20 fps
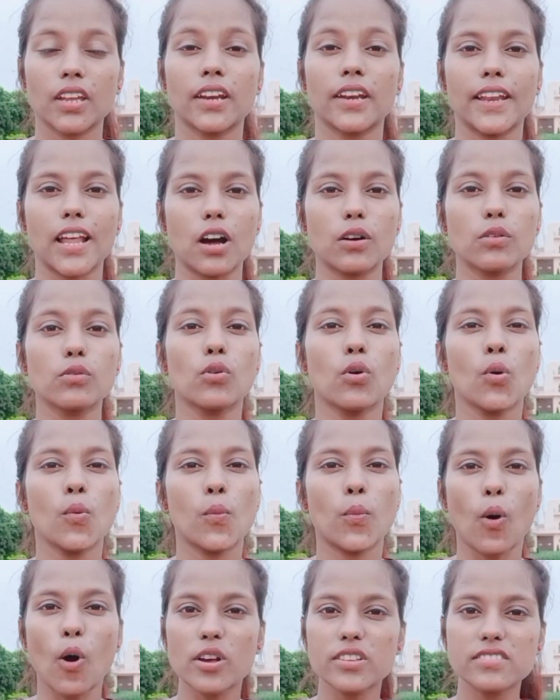Now
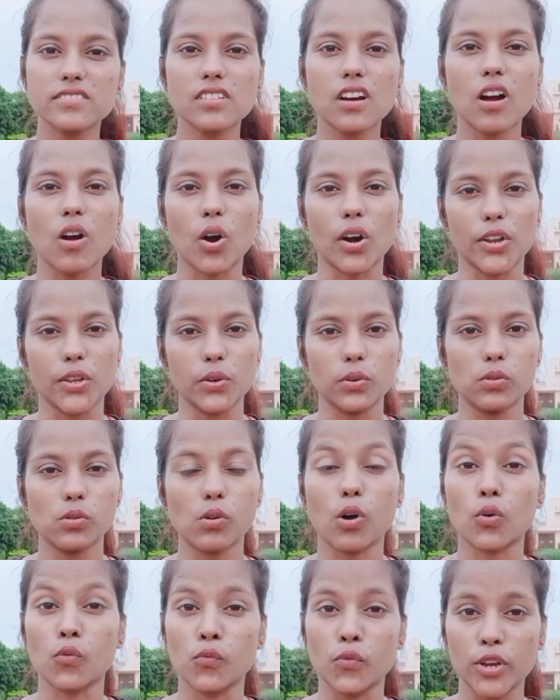pause the audio or